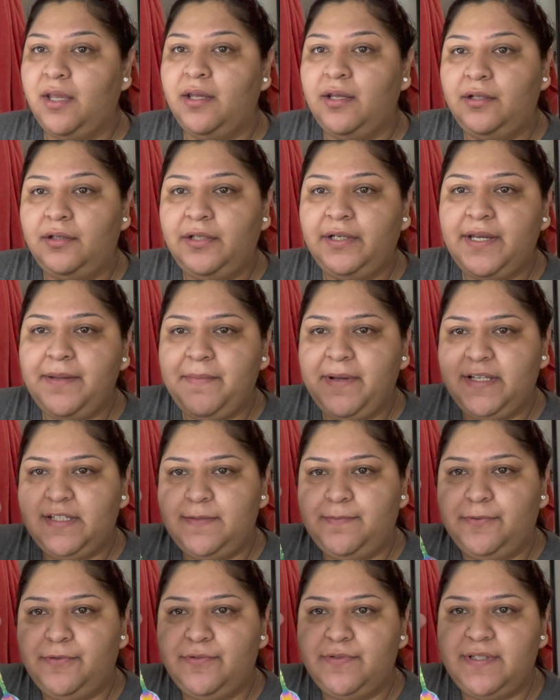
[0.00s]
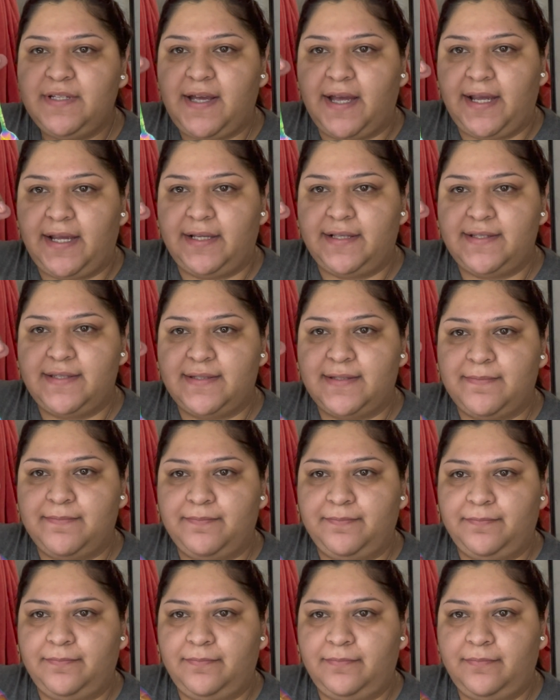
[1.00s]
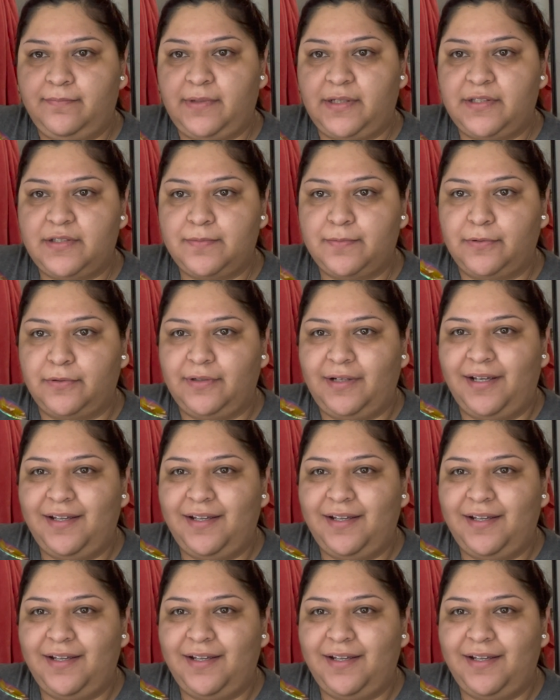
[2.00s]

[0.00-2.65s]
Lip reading: Look at my spoons, guys. My spoon.